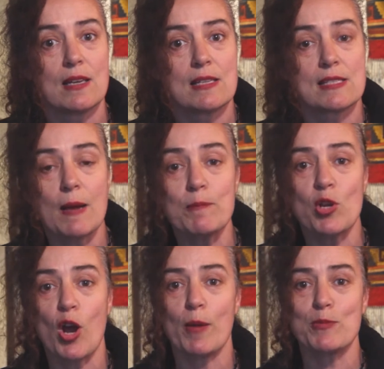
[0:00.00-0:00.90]

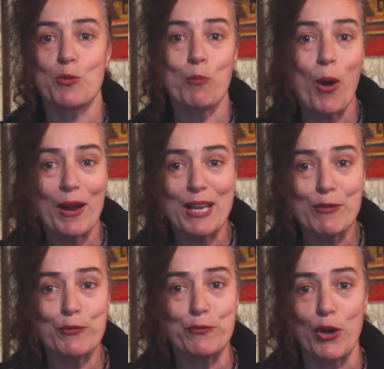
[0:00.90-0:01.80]
Sometimes you might
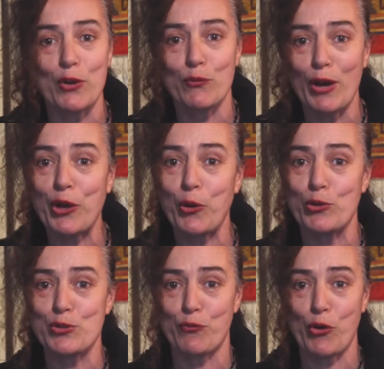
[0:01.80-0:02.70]
even find
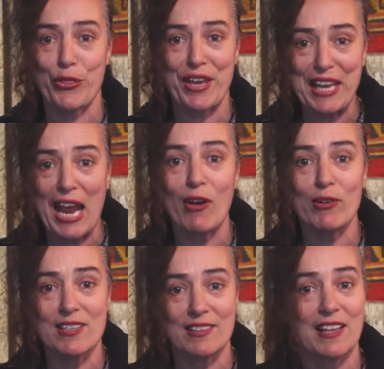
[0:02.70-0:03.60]
records of what they
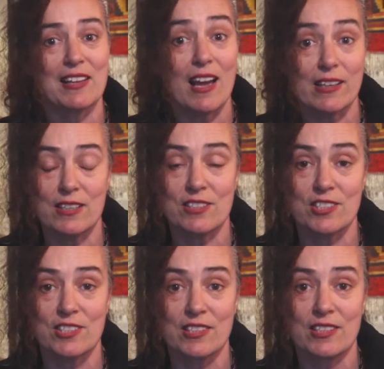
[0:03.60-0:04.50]
carried in their
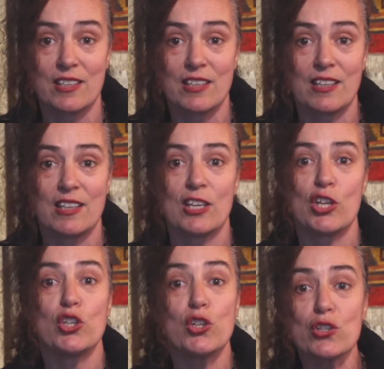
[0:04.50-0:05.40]
luggage.
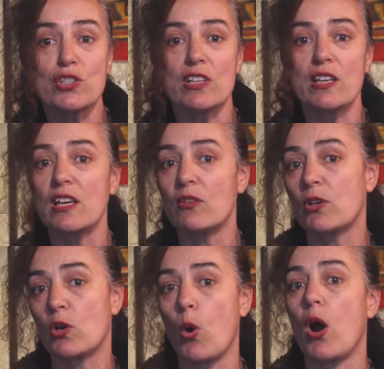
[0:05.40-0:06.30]
Usually it
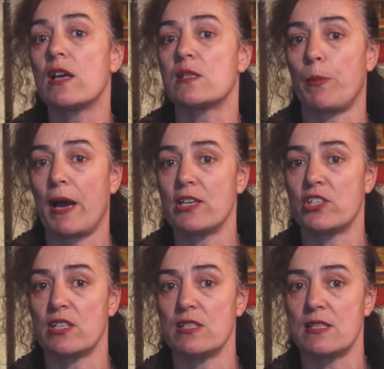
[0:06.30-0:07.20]
requires
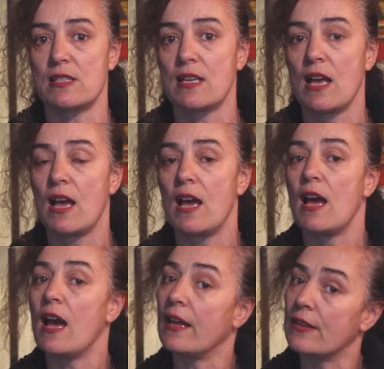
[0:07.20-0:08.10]
patience,
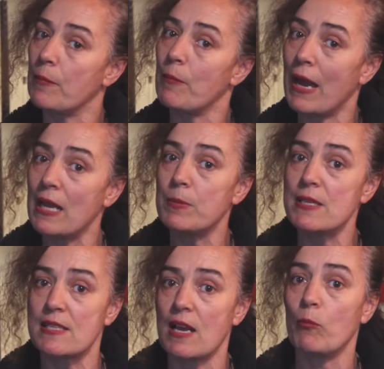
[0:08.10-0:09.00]
and there may be
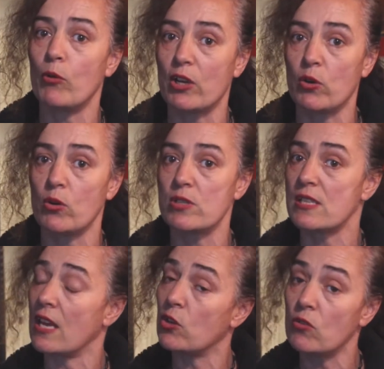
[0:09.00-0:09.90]
some records
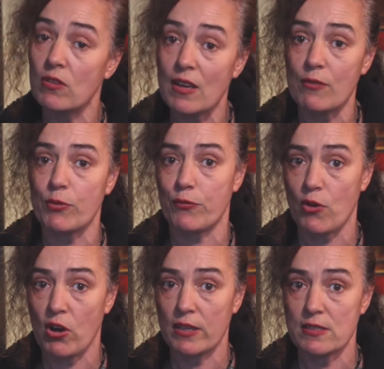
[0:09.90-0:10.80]
that you never
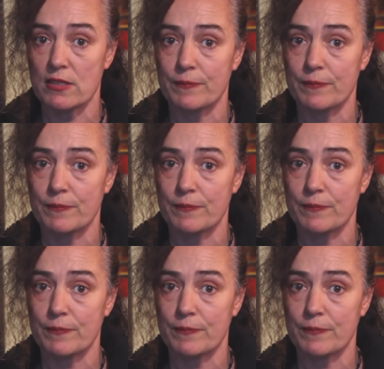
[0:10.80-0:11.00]
find.